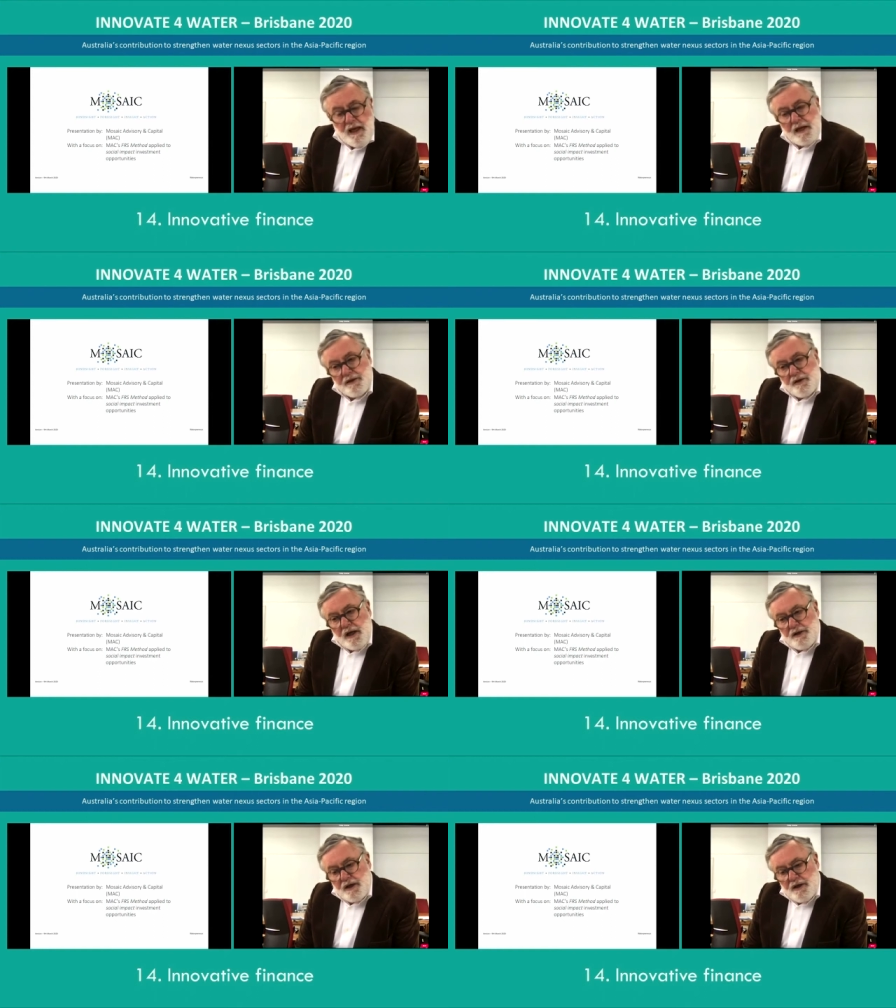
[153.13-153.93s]
and
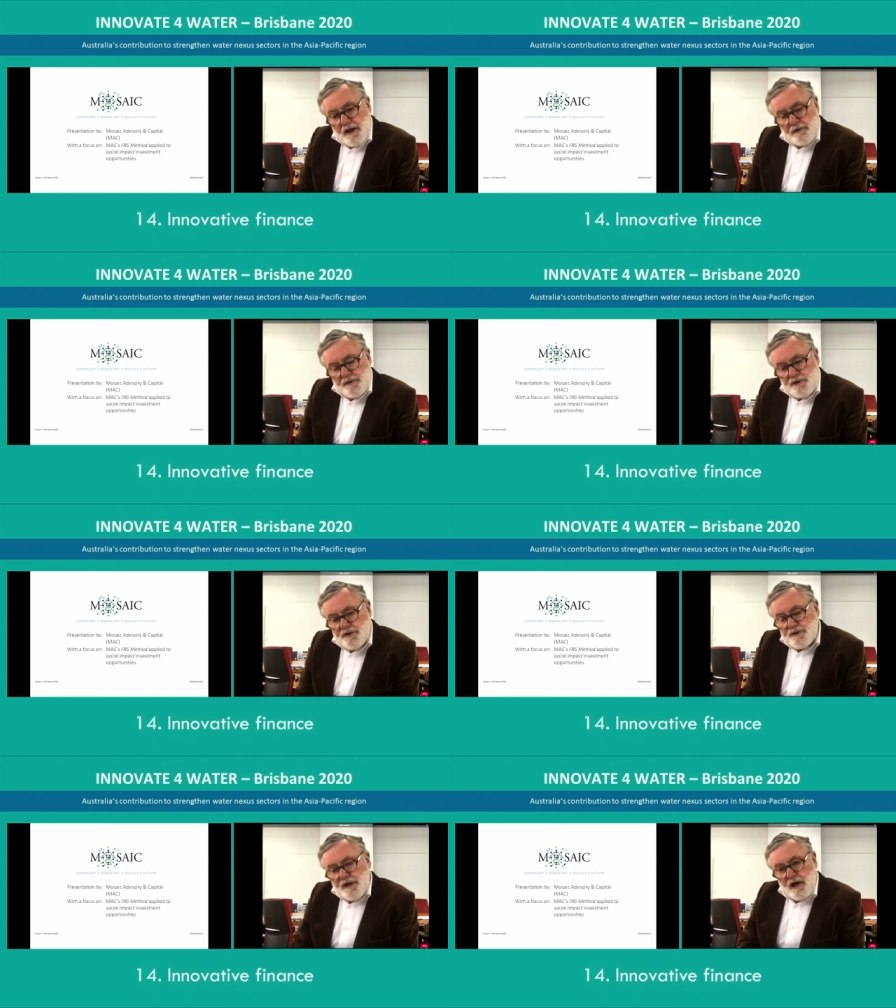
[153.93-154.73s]
the
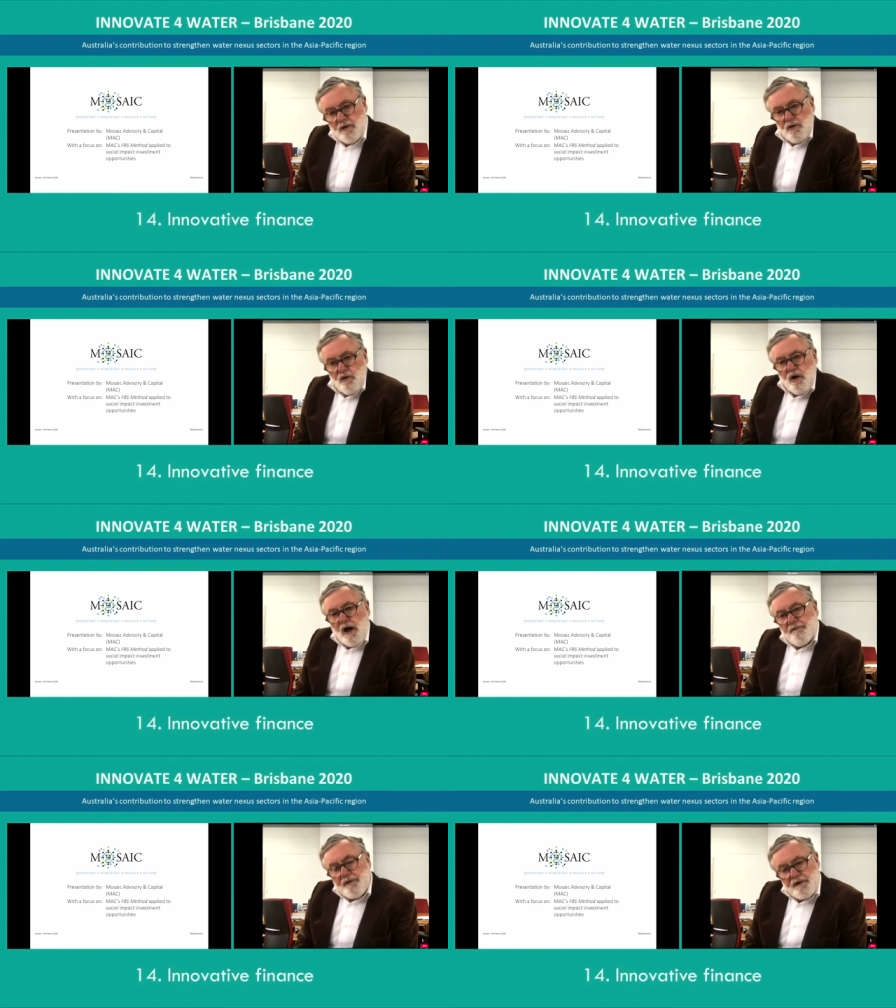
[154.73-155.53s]
returns are
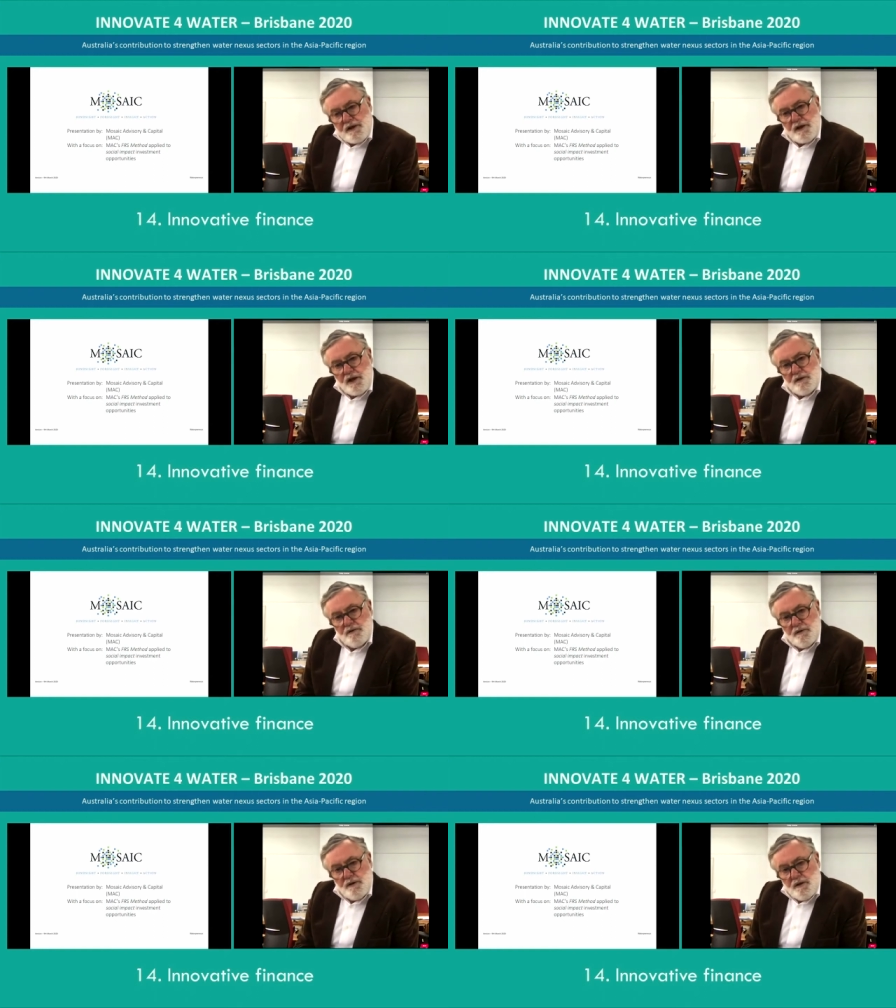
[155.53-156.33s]
very low,
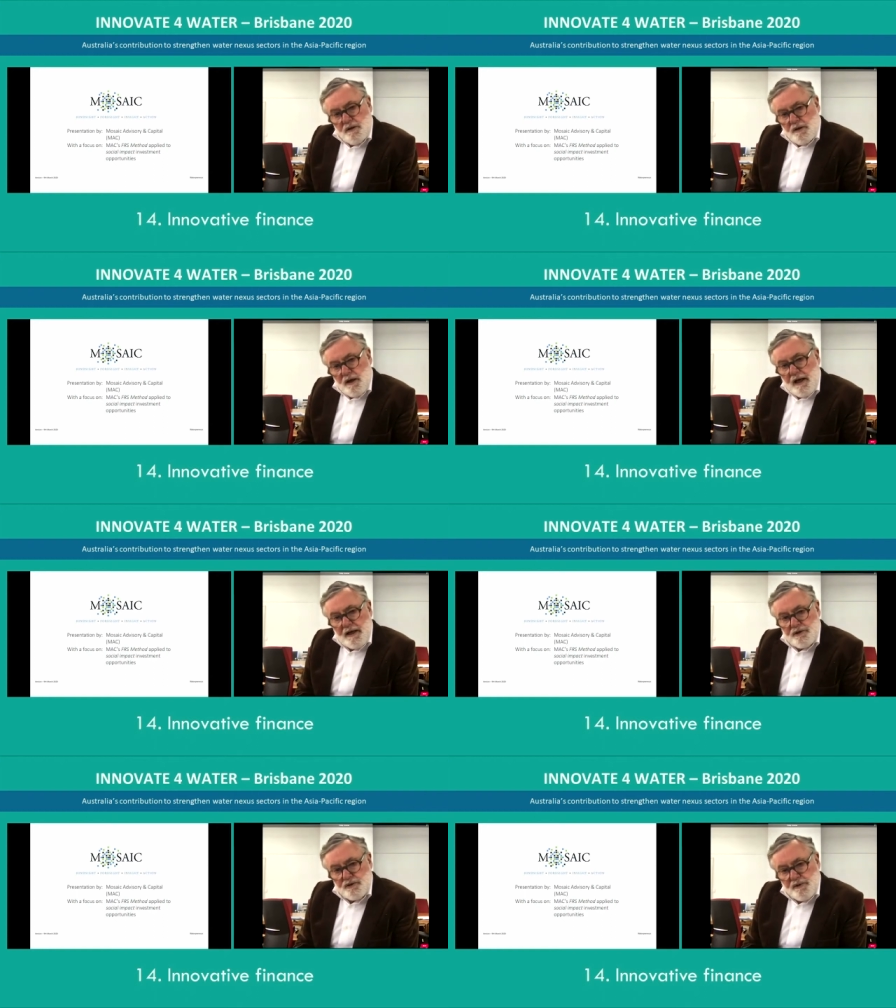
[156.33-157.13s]

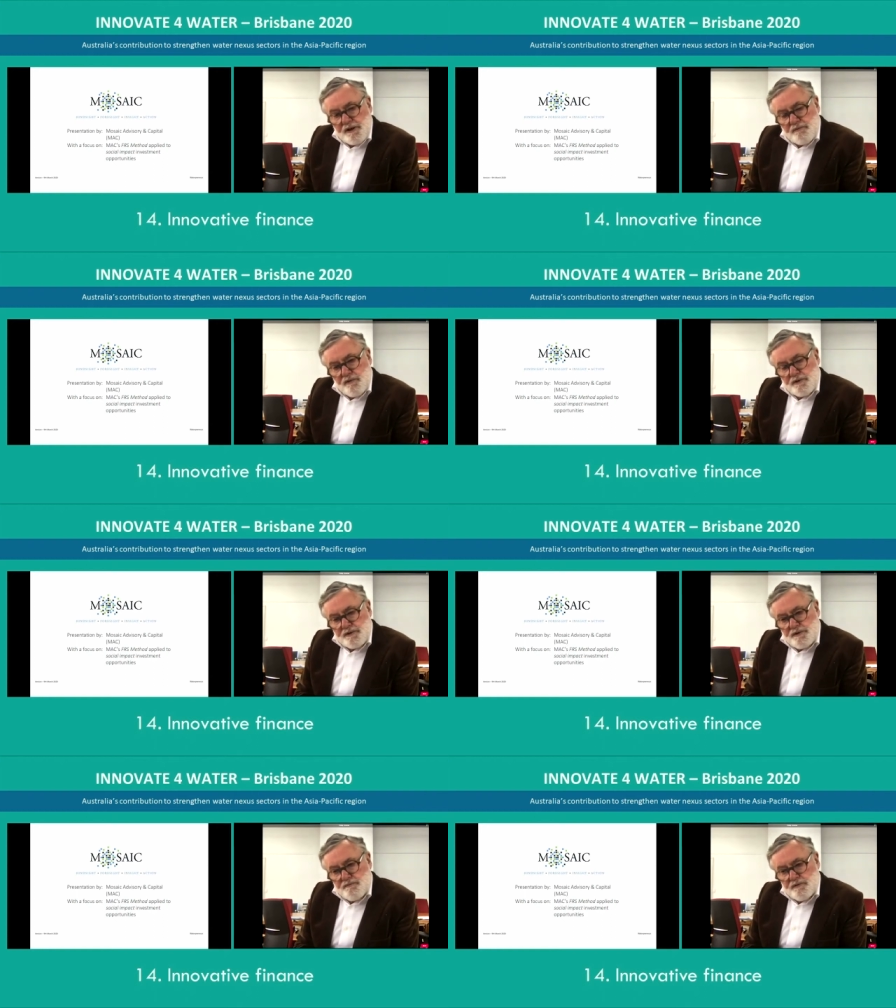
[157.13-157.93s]
arguably in
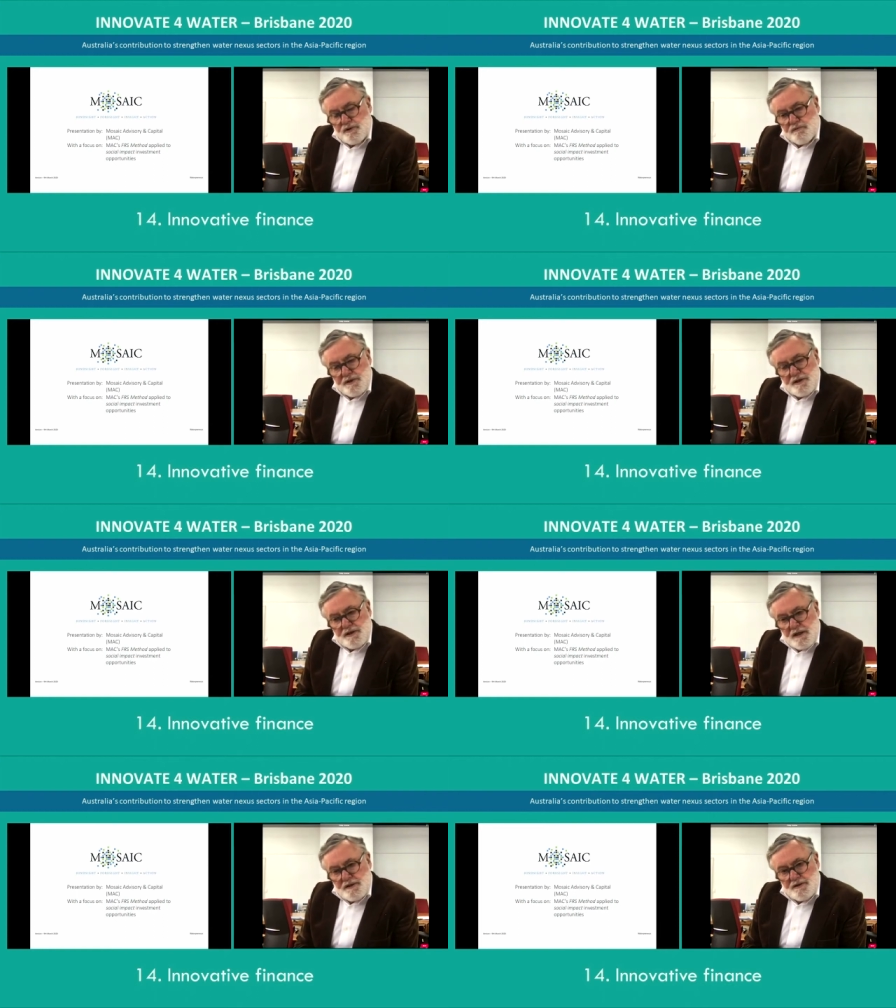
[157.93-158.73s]
real
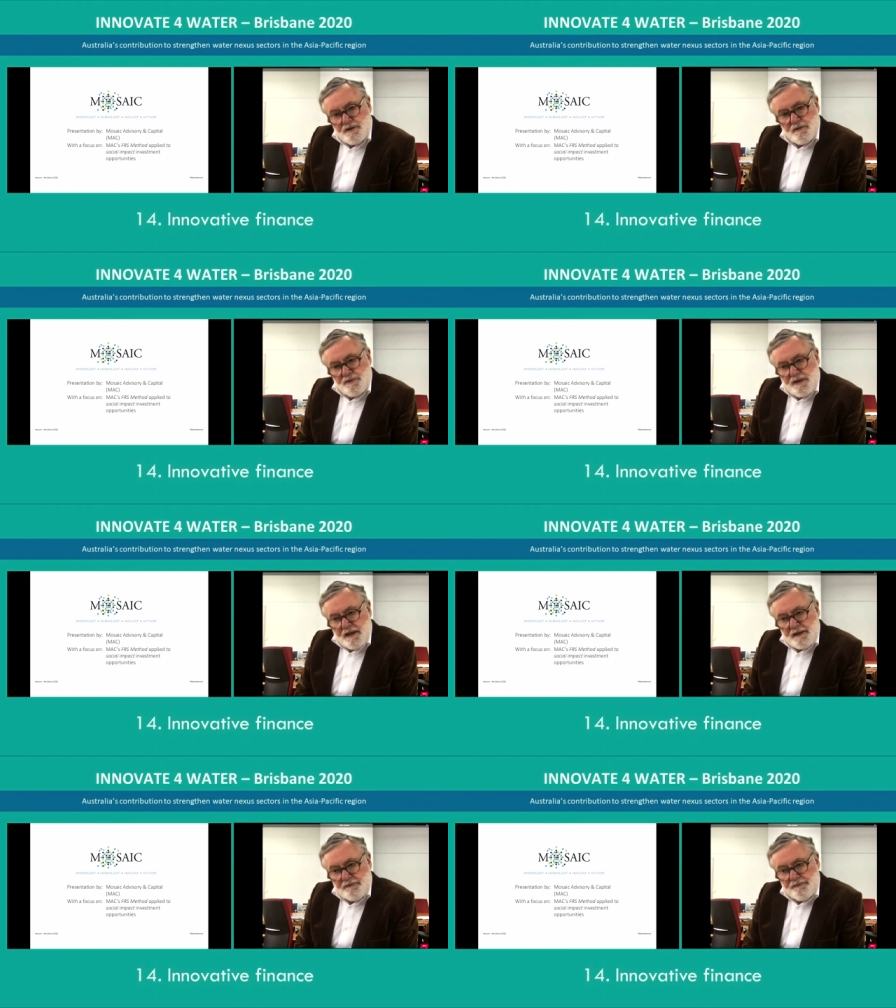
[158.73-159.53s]
risk-adjusted terms
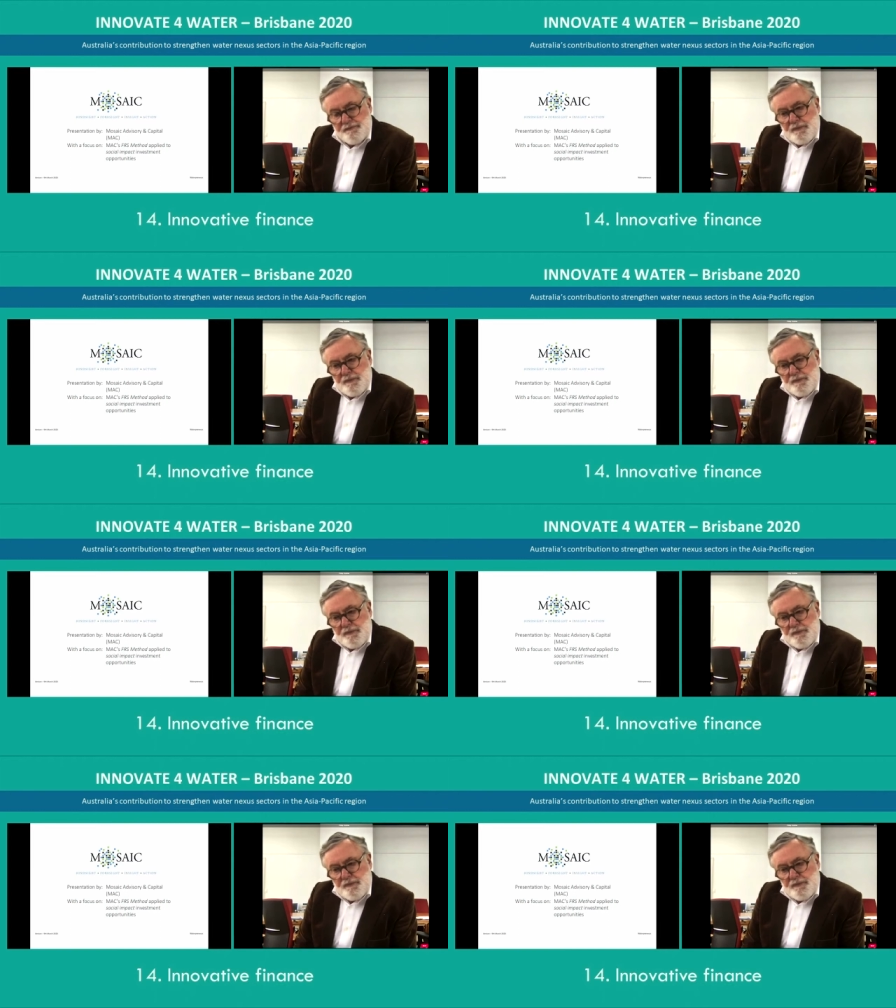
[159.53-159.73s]
negative,